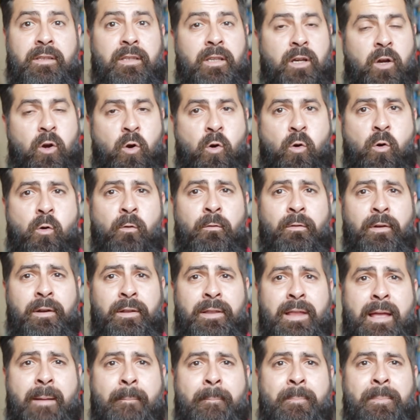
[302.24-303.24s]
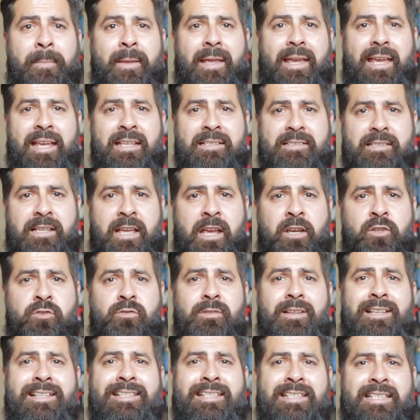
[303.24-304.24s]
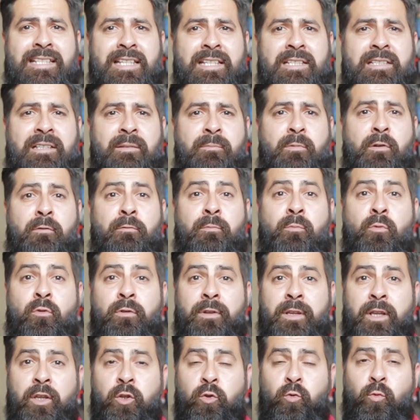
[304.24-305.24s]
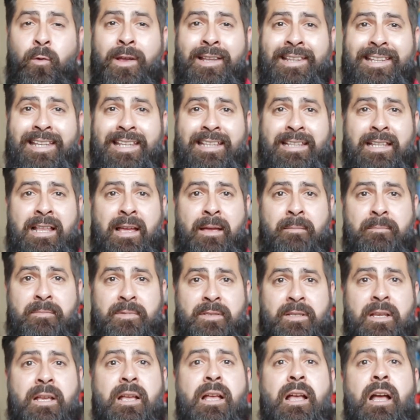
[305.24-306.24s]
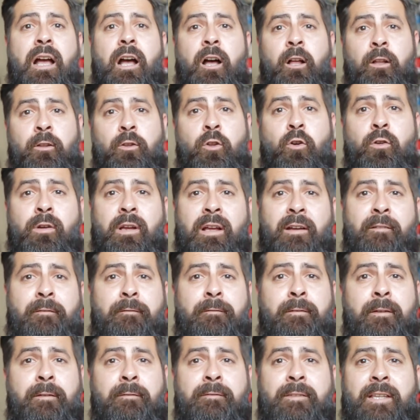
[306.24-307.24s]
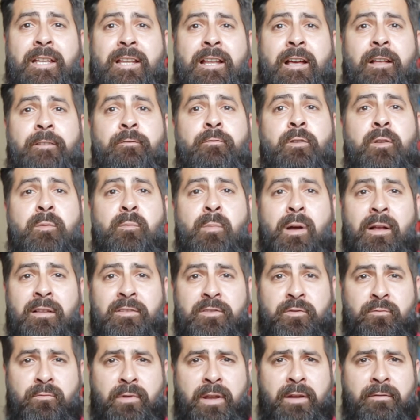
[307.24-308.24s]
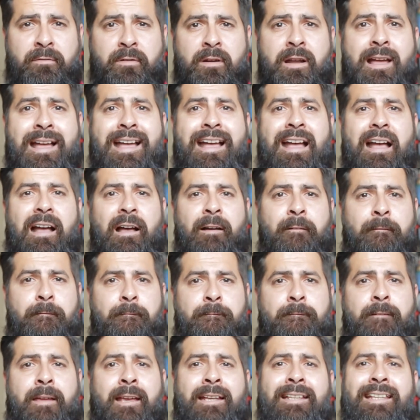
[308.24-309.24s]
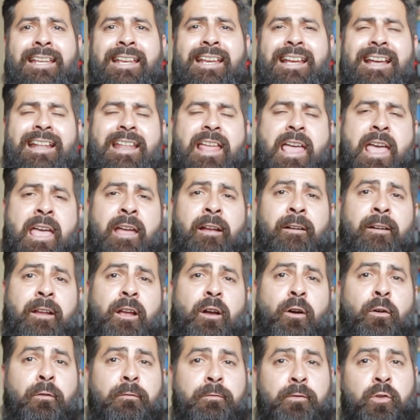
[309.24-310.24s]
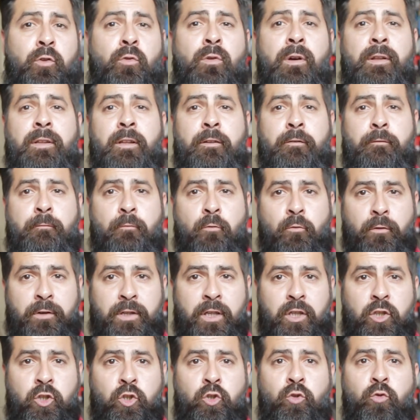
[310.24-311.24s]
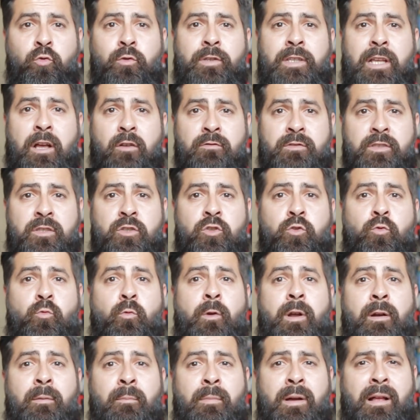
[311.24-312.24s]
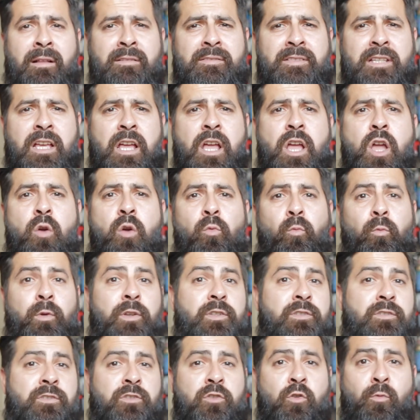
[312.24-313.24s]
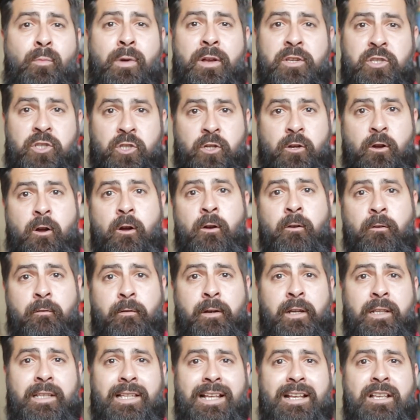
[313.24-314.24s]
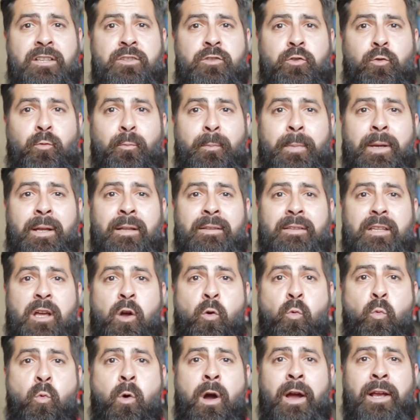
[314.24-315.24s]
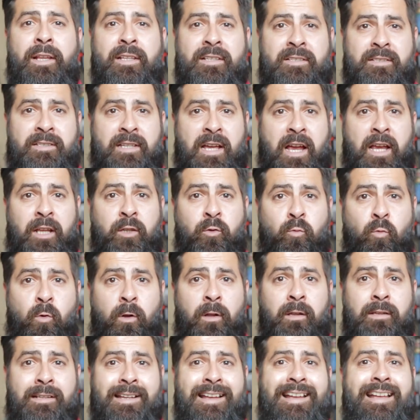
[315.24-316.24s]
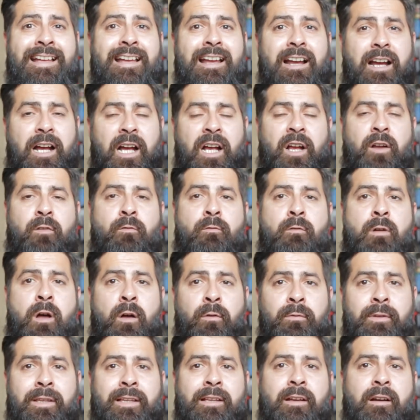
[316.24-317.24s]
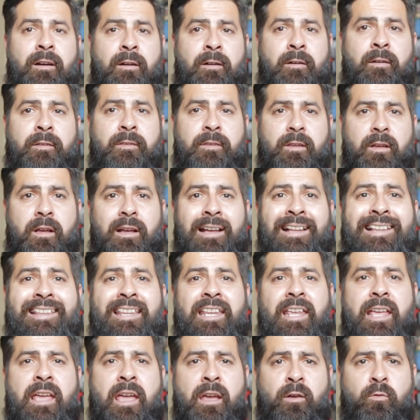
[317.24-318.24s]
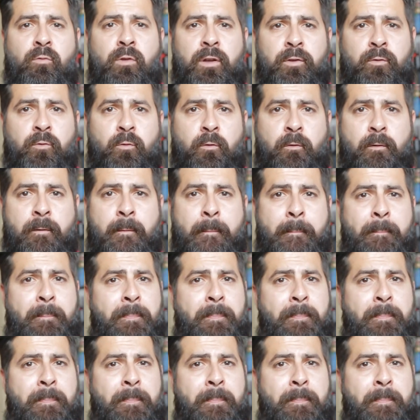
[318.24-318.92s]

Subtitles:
The Hoover Dam is actually a system of more than 20 dams along a 1500 miles river, affecting an area of 242,000 square miles, with so much concrete as to build a wide sidewalk around the earth at the equator.